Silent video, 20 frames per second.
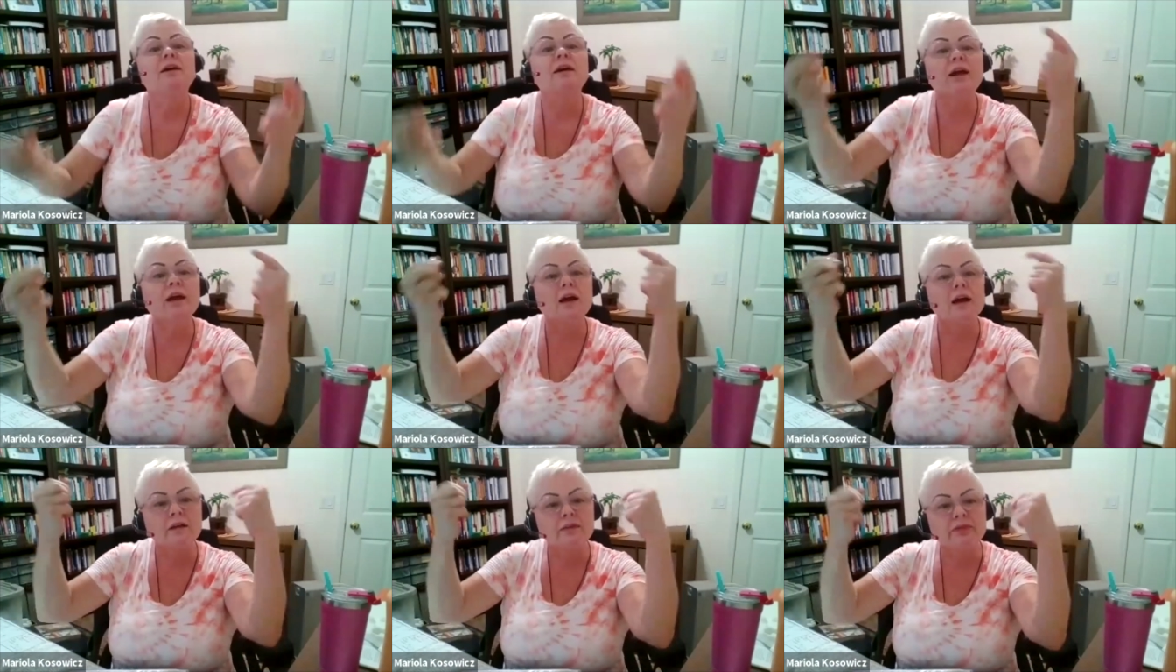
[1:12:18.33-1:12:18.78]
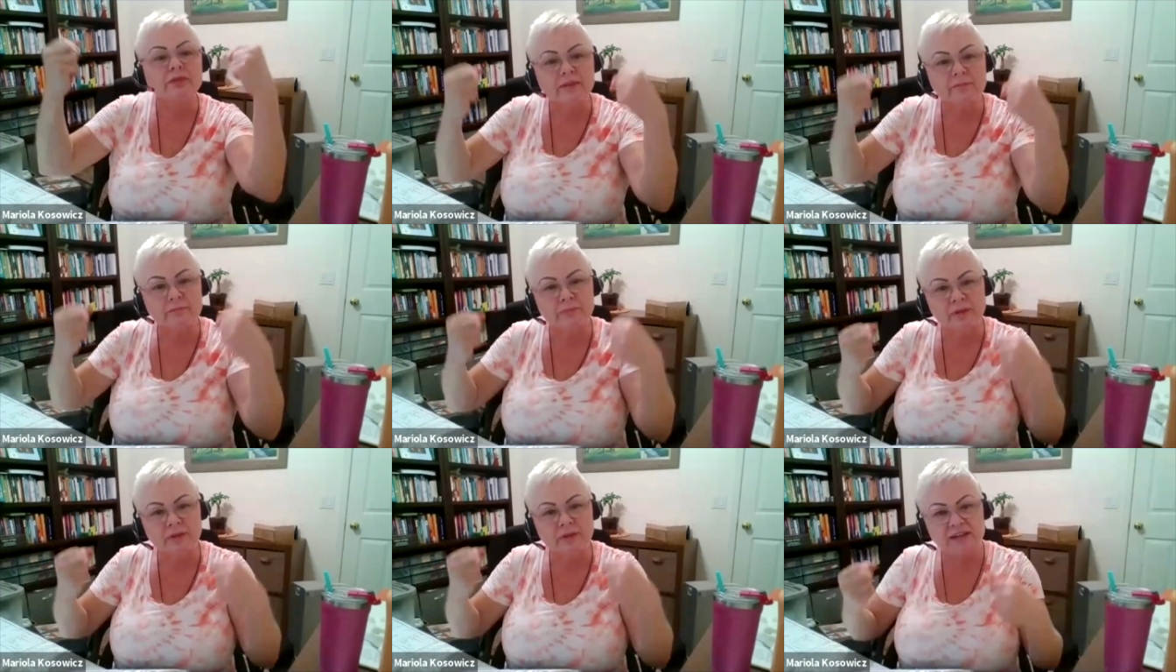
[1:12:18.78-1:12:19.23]

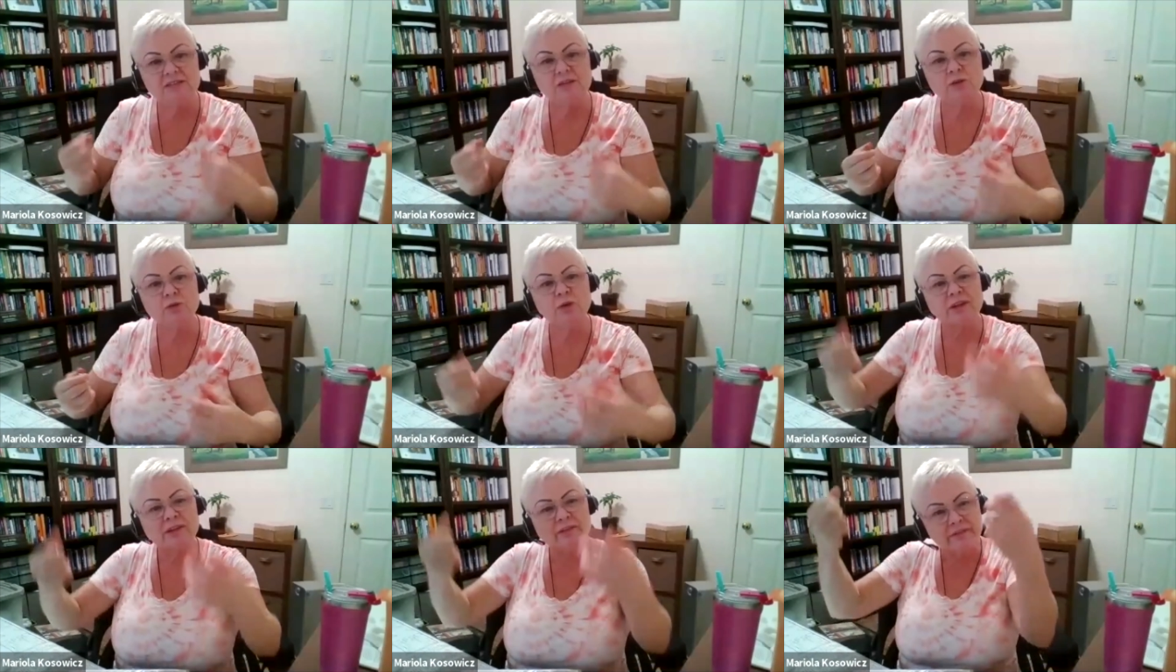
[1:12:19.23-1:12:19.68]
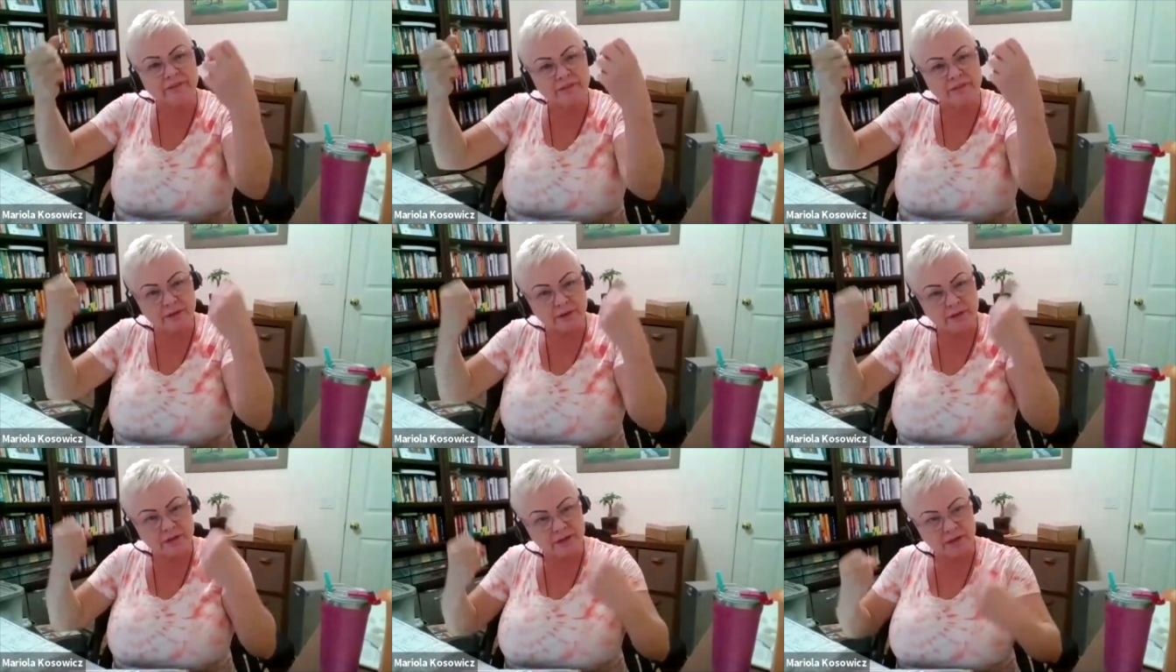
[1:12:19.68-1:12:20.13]
Contemplate, so you can
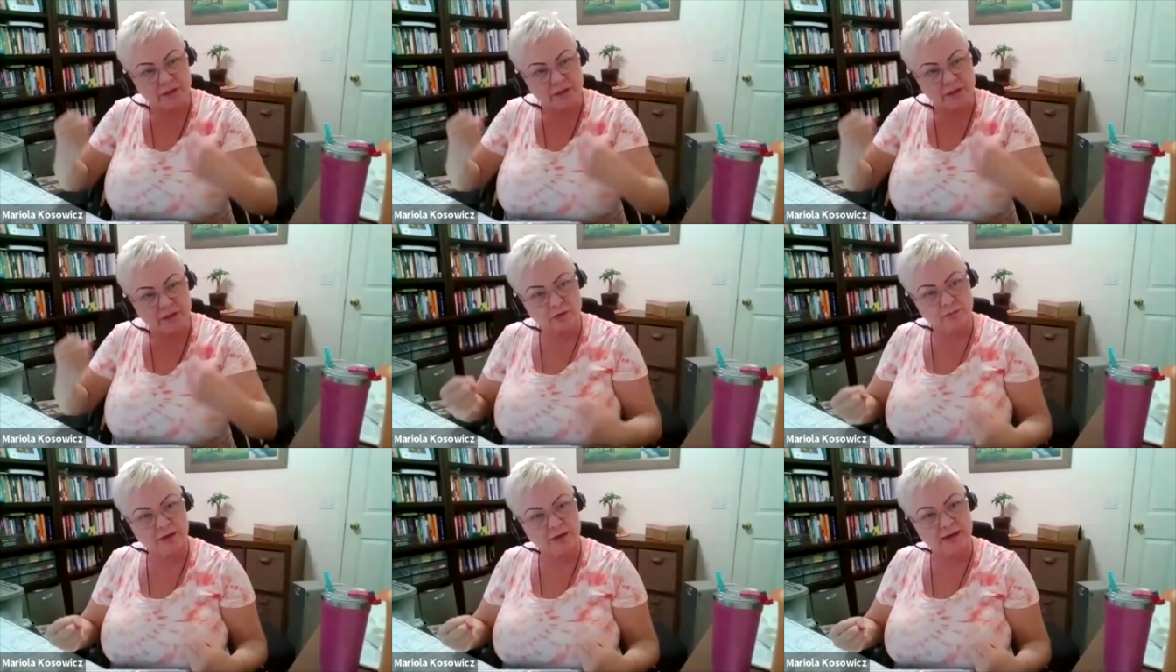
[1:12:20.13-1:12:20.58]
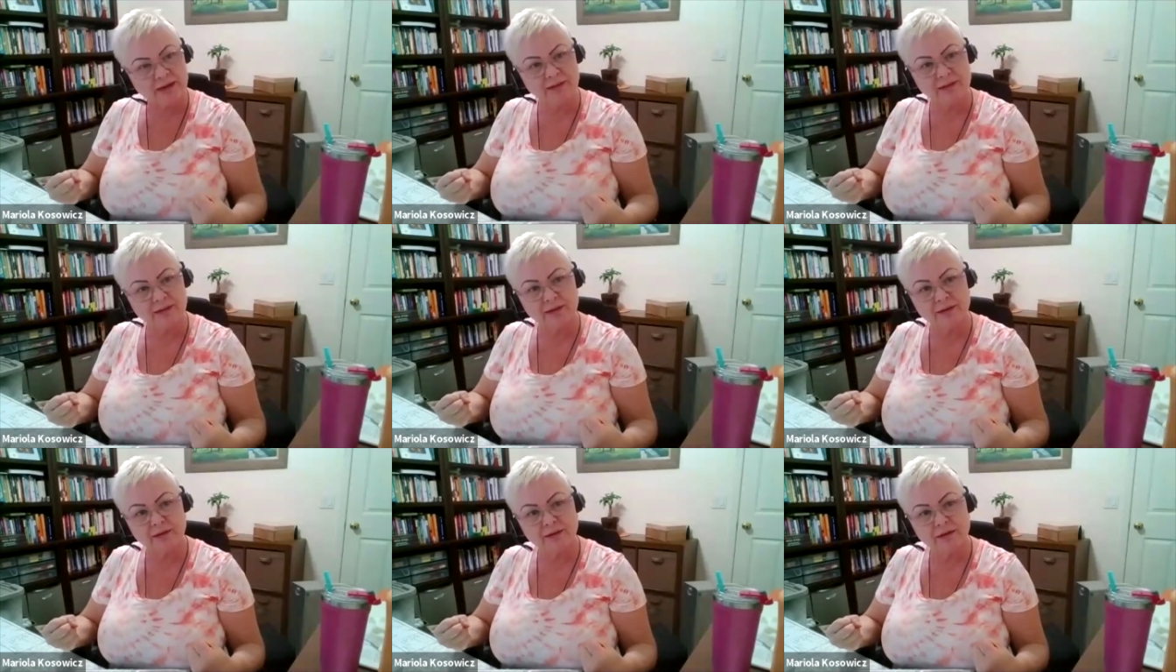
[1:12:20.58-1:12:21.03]
feel in your
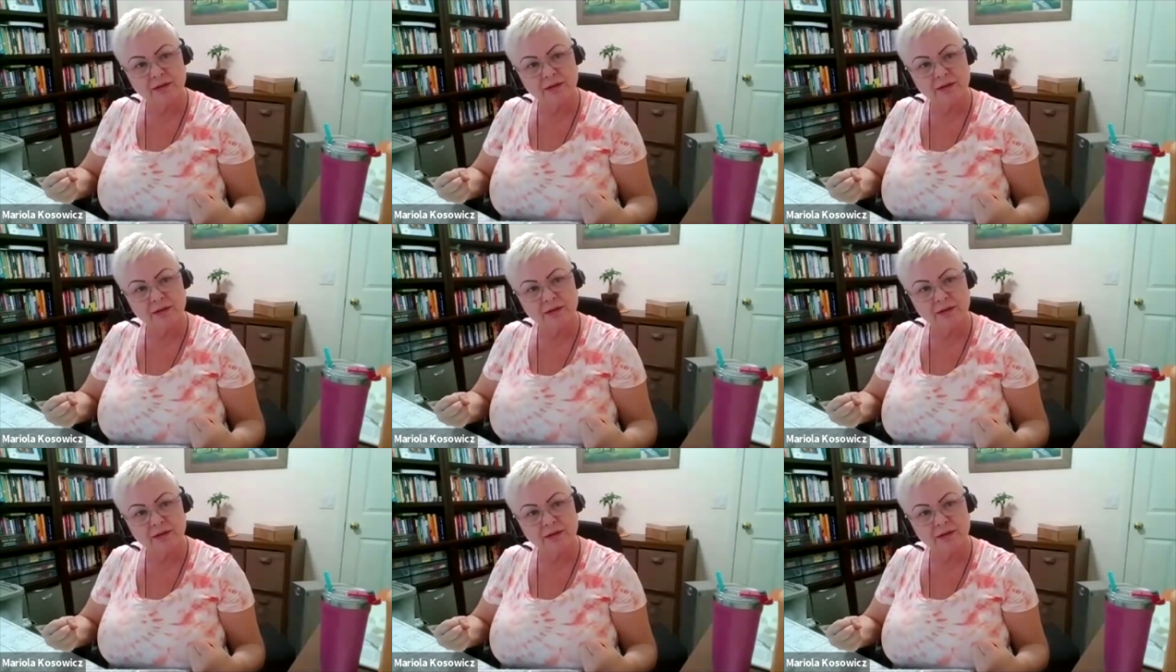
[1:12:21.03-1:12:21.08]
body.